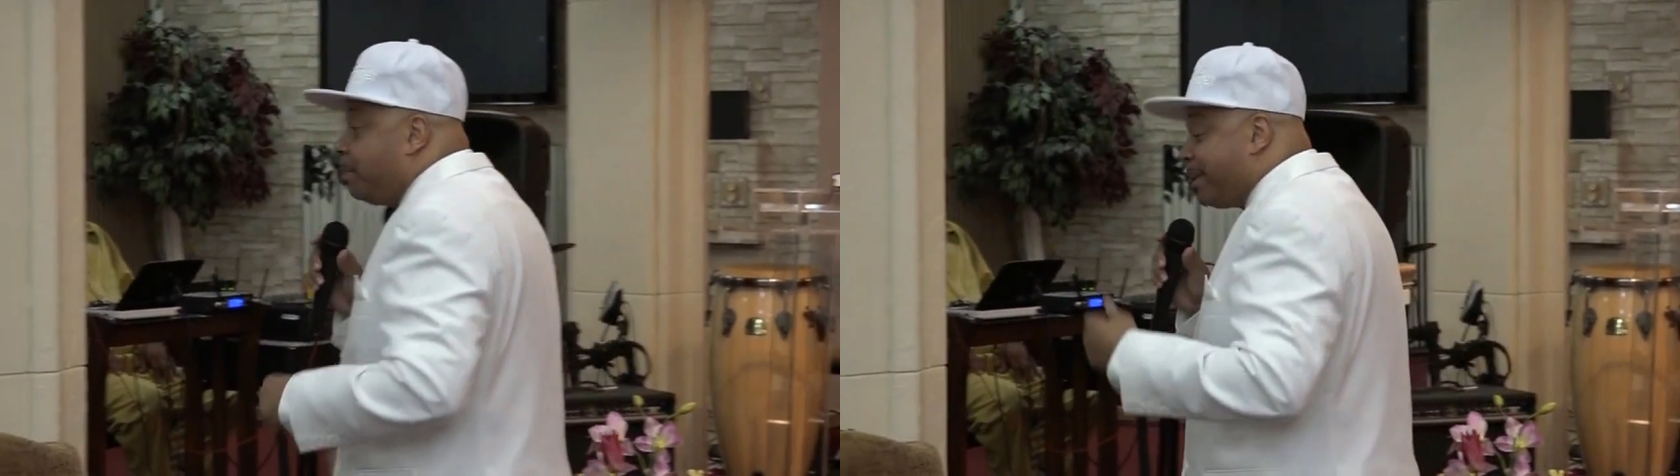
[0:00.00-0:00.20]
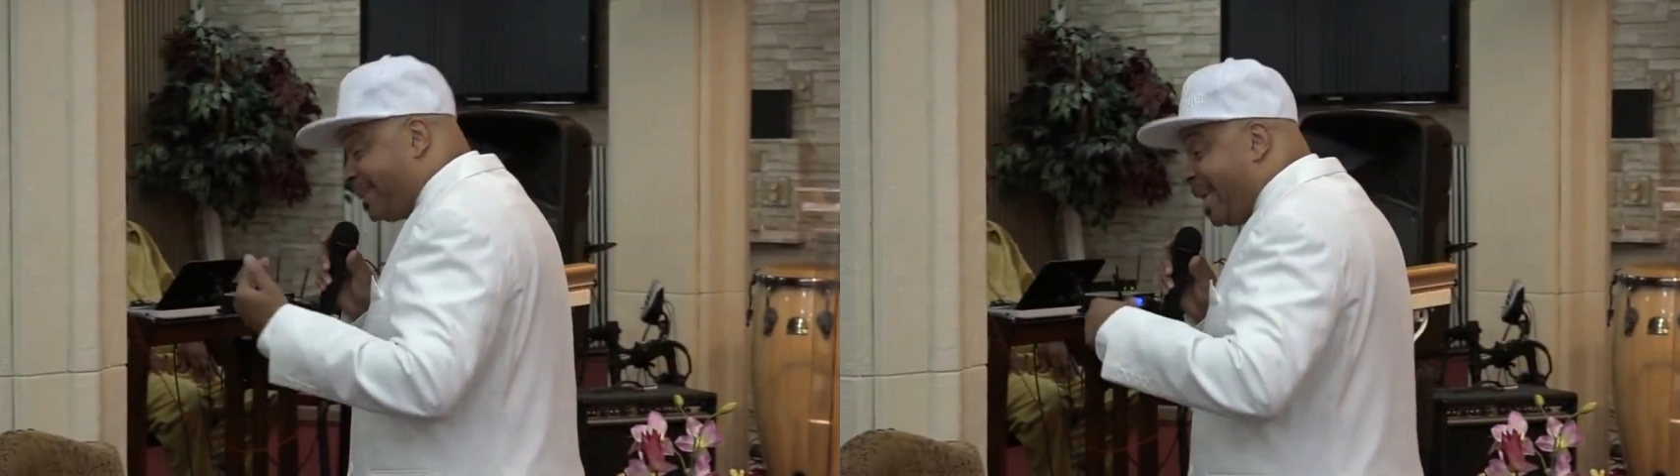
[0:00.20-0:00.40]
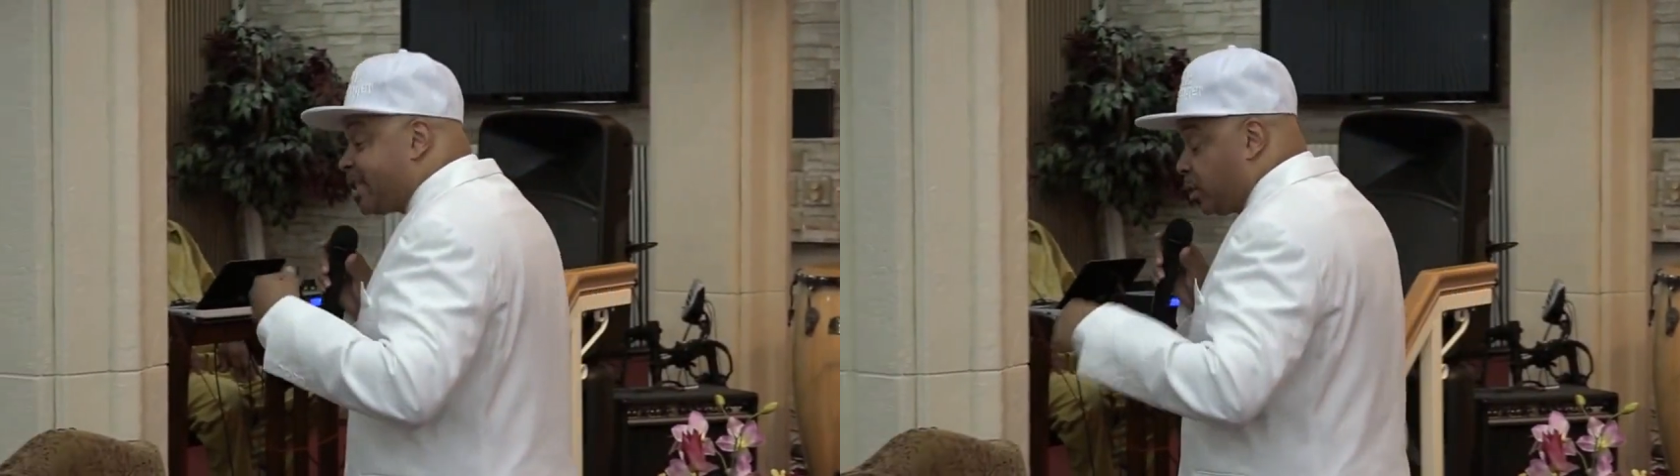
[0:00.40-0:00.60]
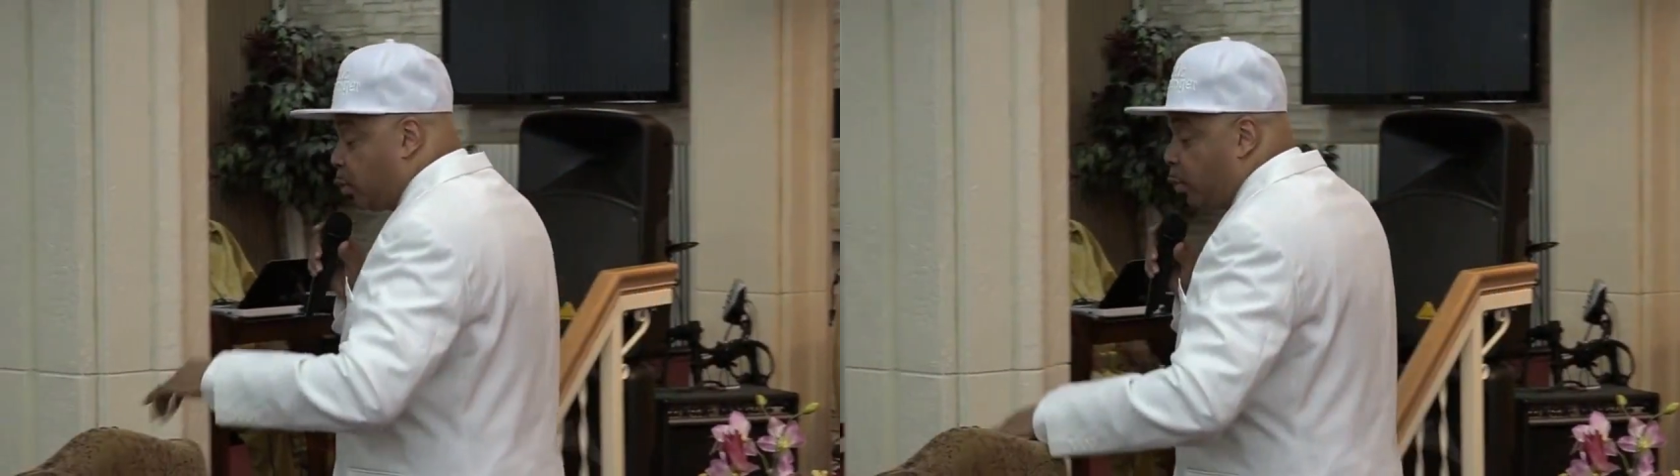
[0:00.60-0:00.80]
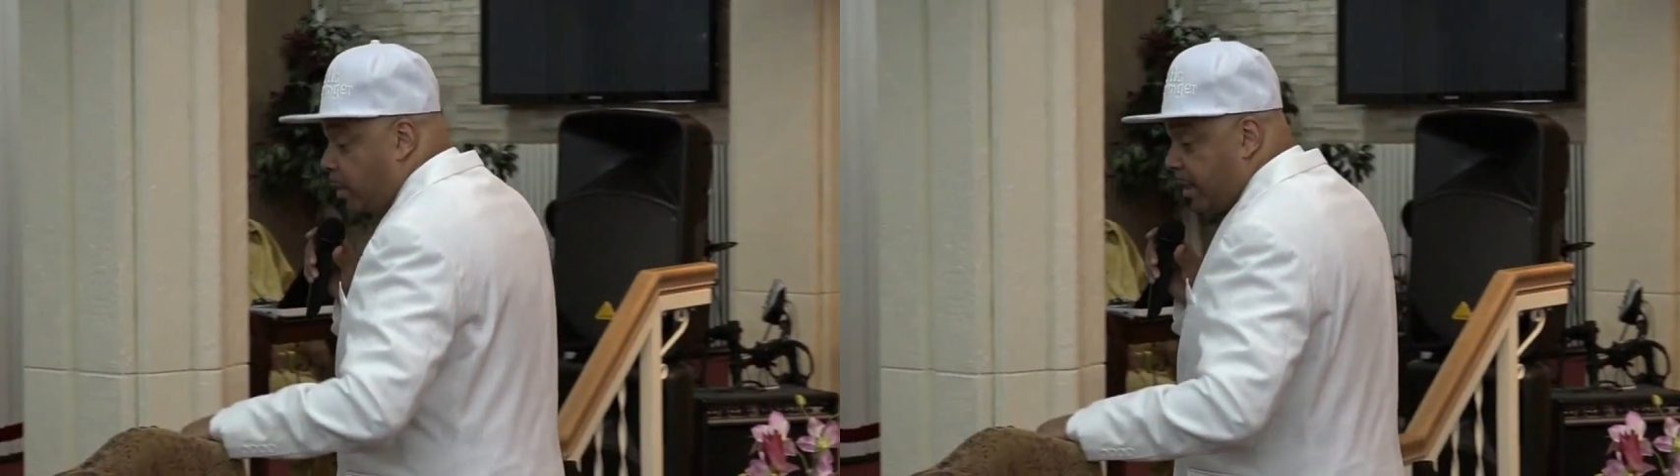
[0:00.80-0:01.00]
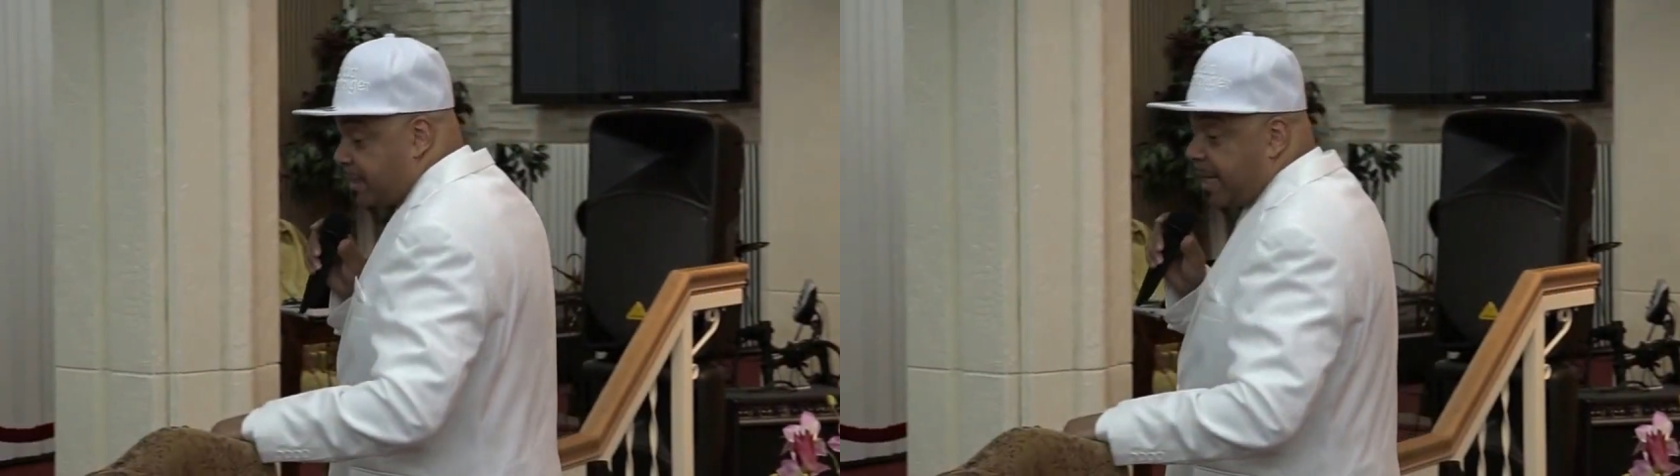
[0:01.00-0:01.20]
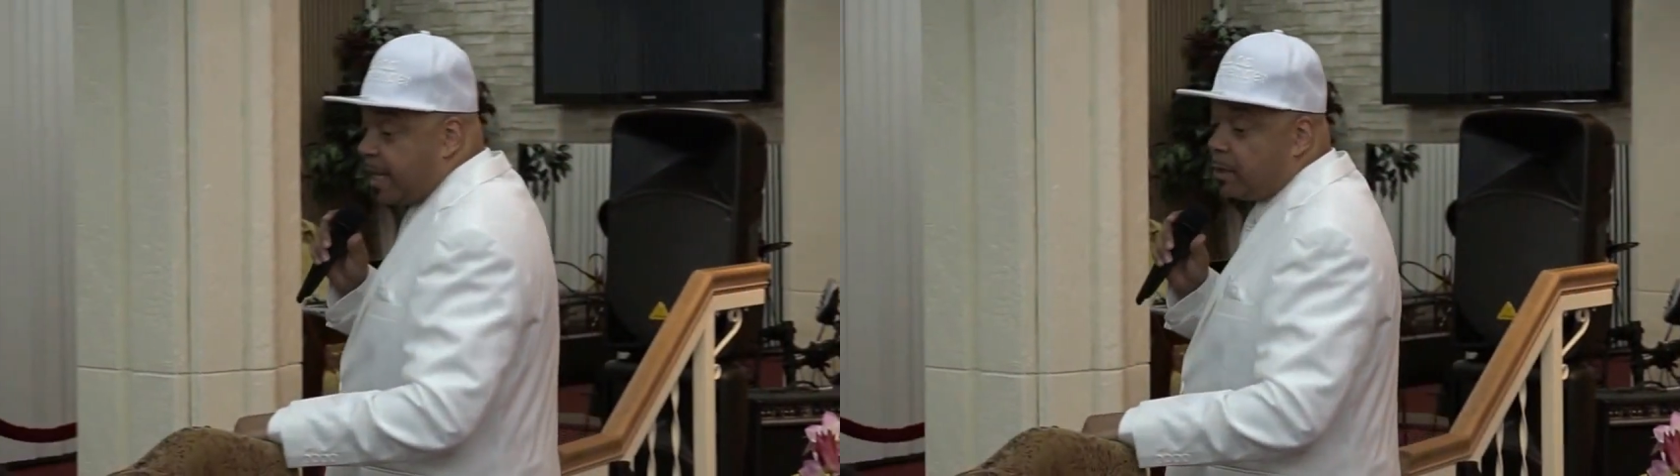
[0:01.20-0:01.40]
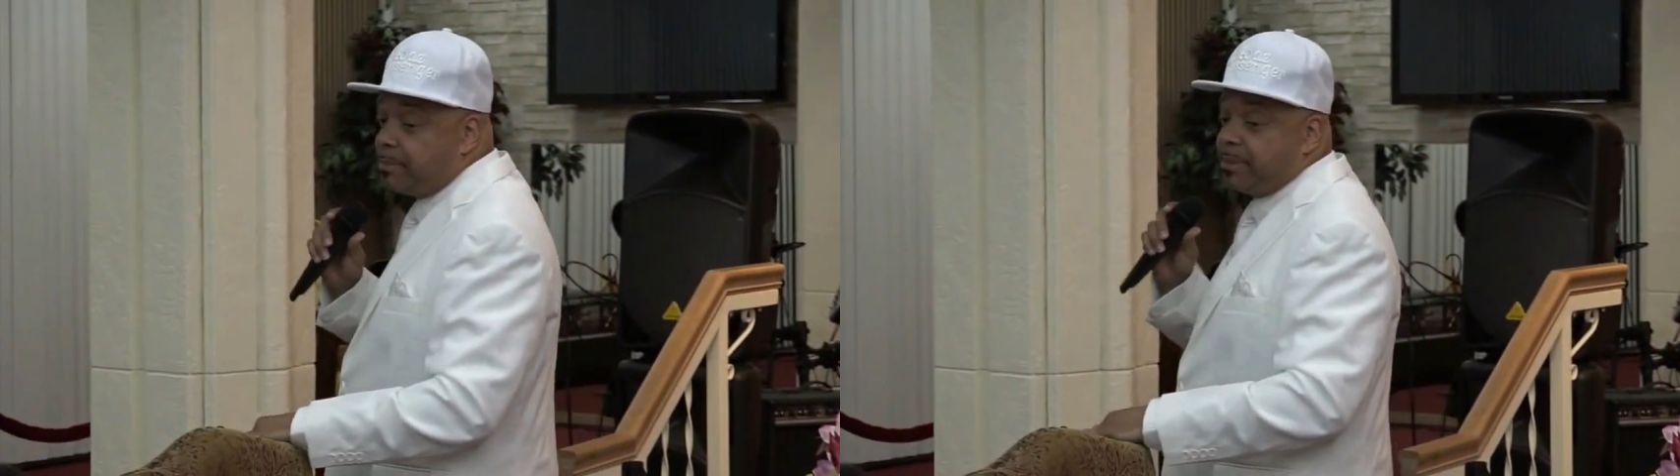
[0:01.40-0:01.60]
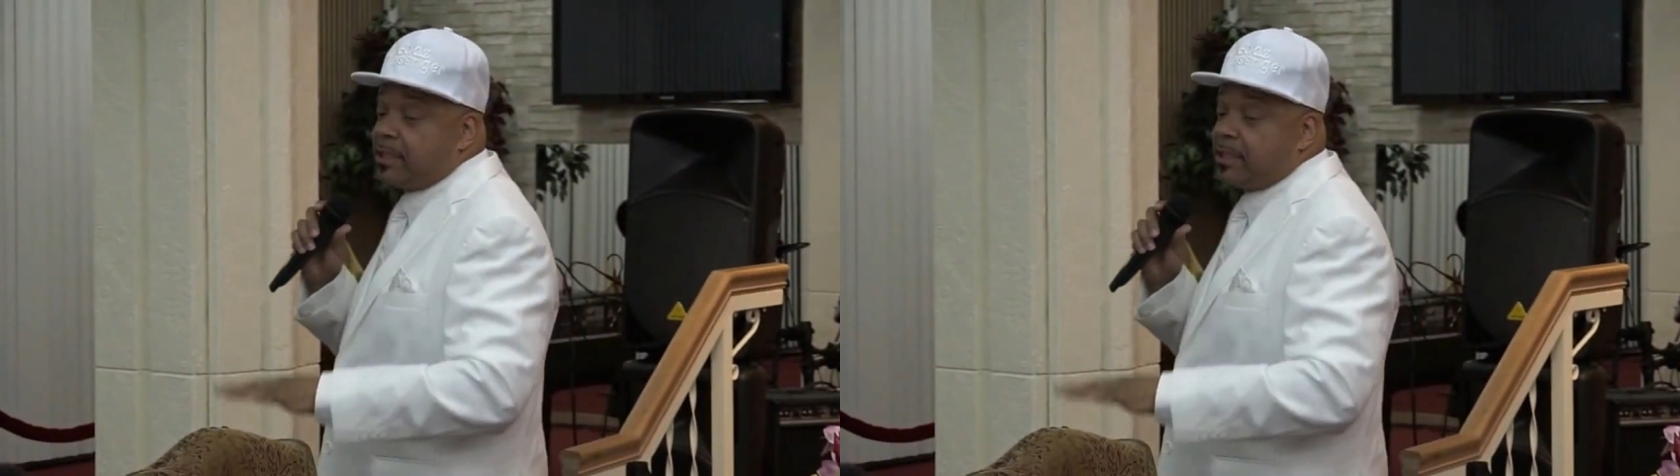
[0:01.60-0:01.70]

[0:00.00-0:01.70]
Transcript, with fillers: but this dude is saying,